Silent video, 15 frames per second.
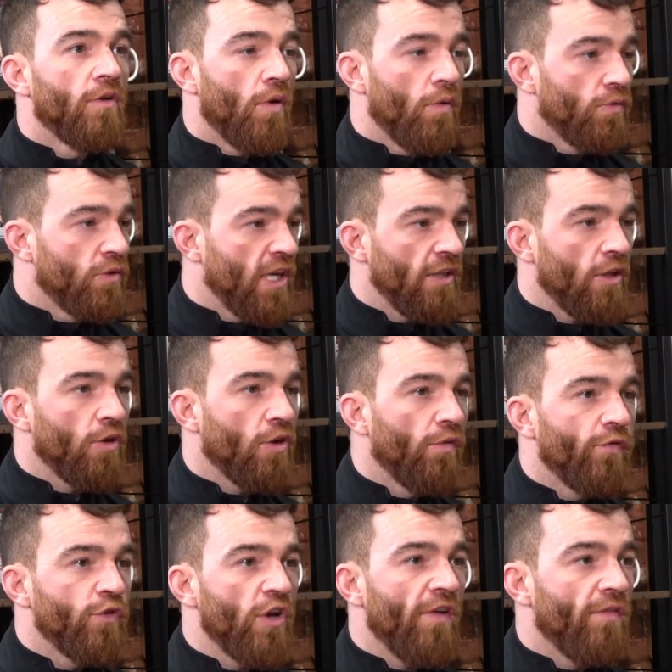Go and take the
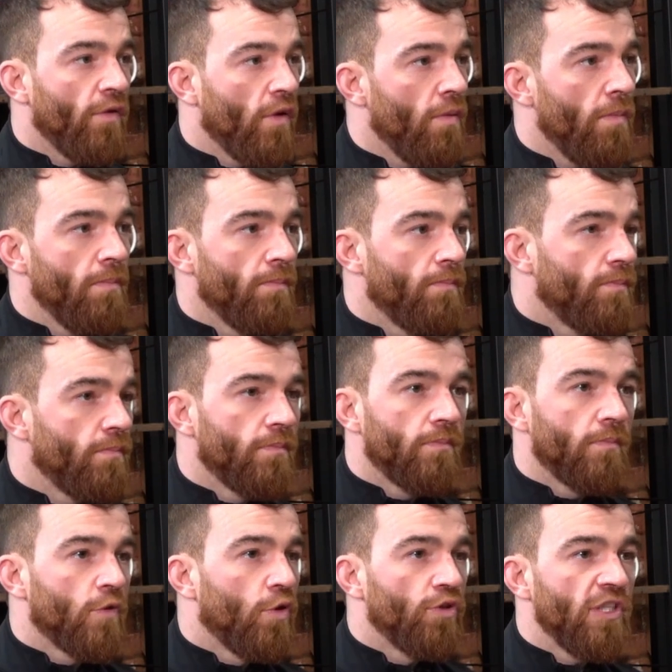gloves off and go and
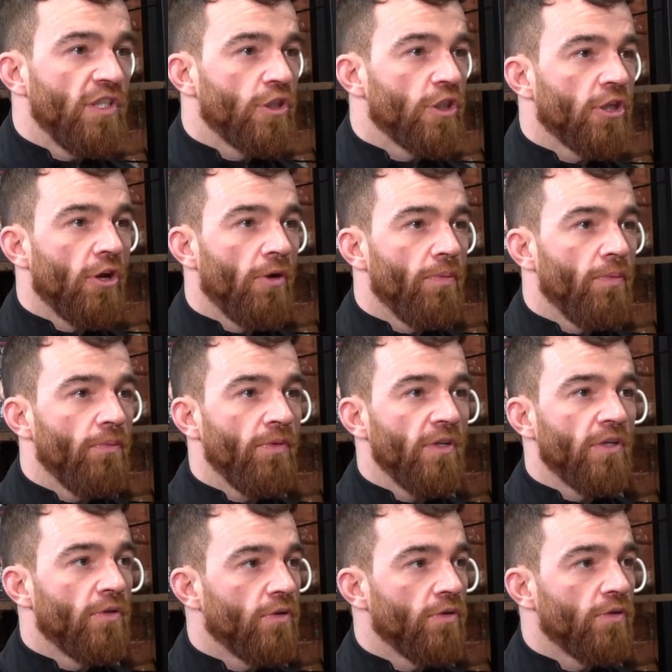cut each other open with
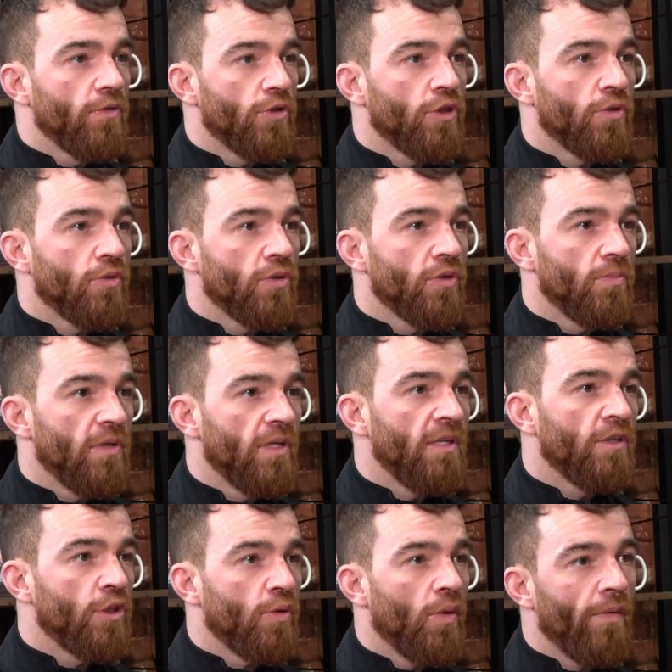your knuckles. You know what I mean?
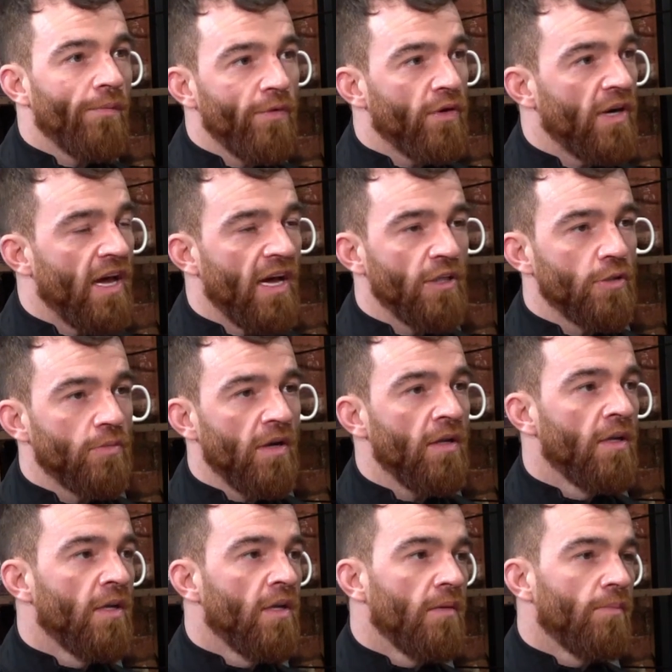And show how hard you
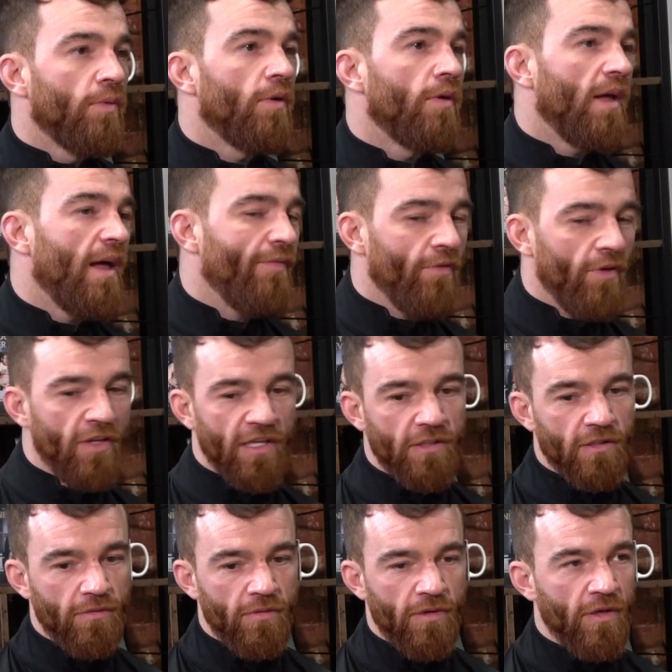are. But I've got
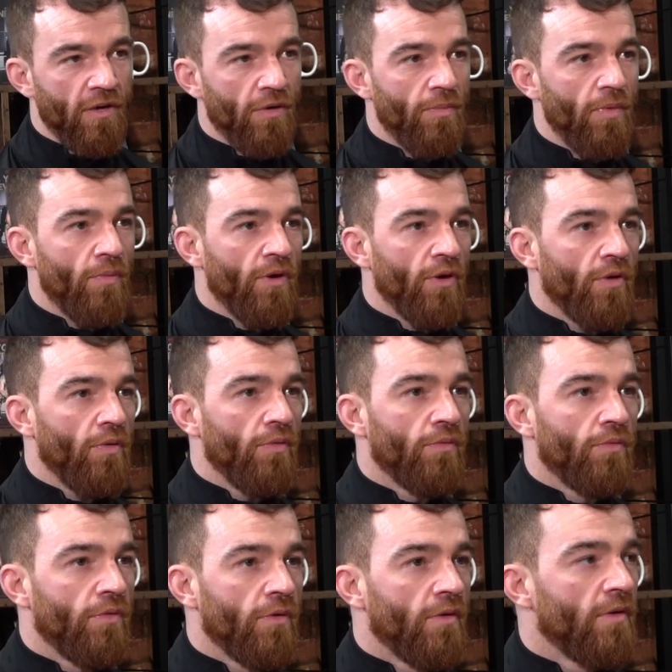kids, so when I get home, I want to go
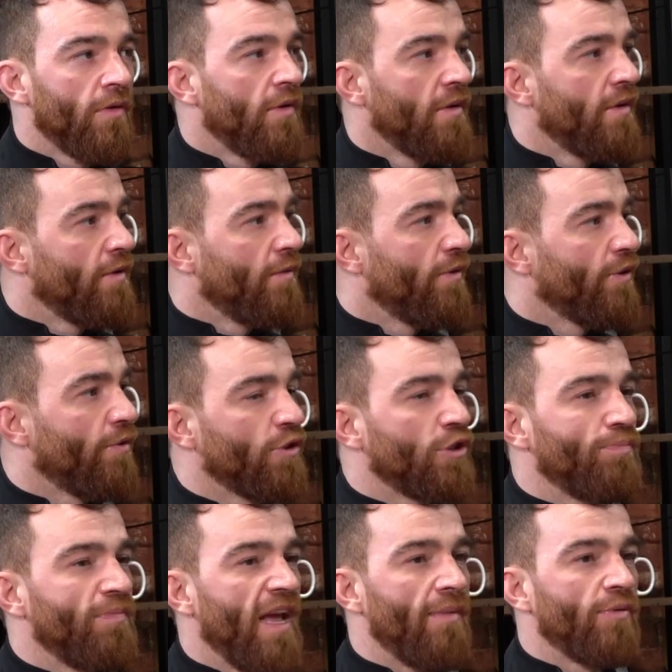and
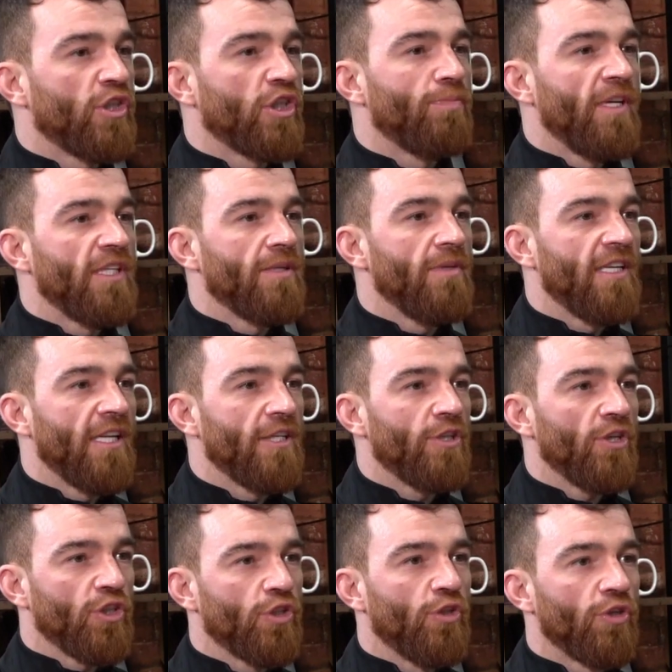be able to speak to my kids,
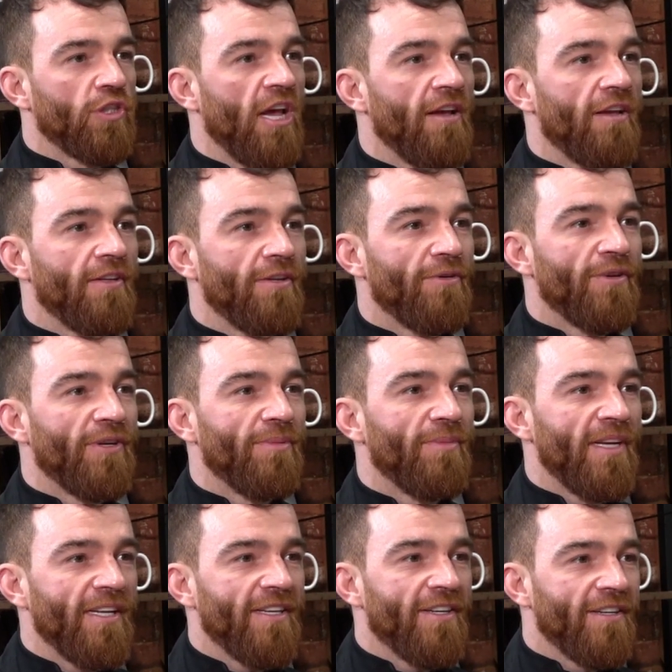not stutter. You know what I
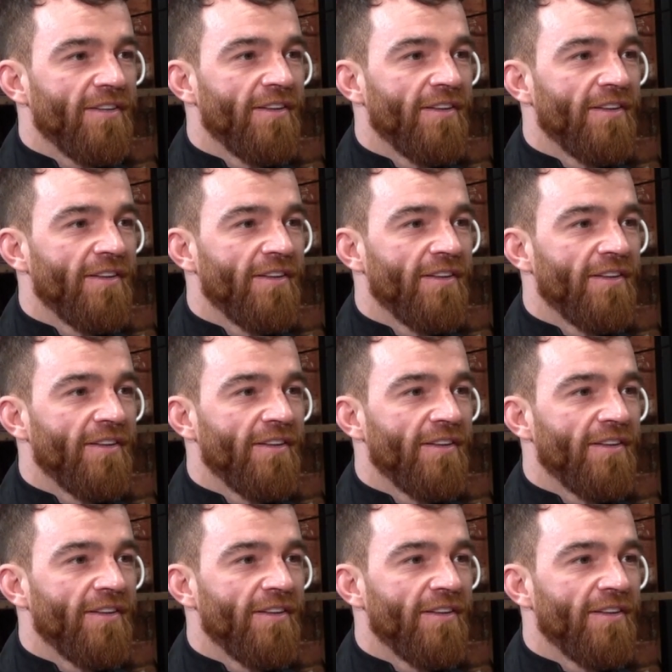mean? And